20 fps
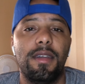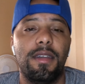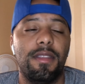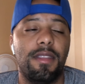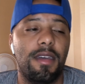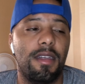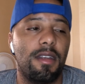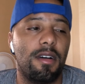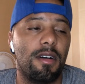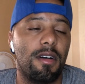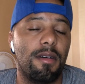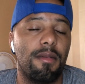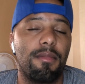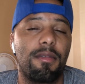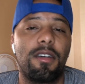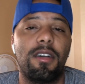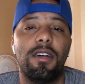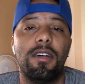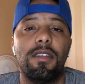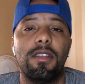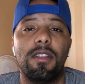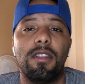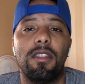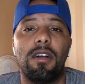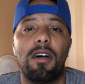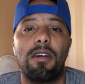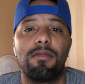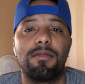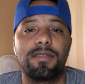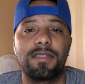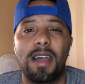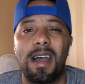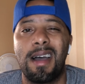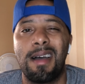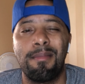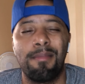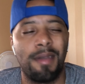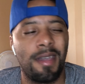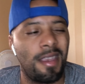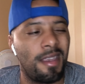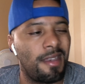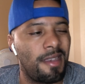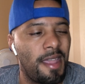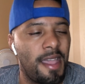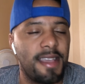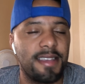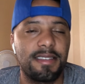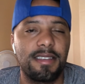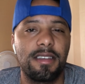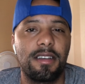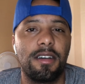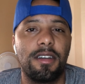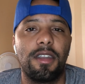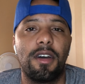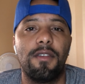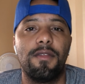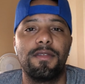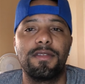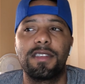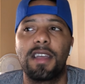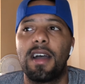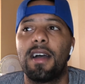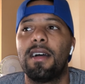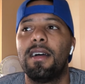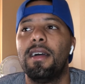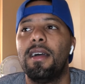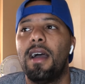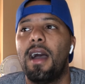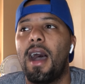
that um, cut Lara's eye, made a nasty cut over his eye.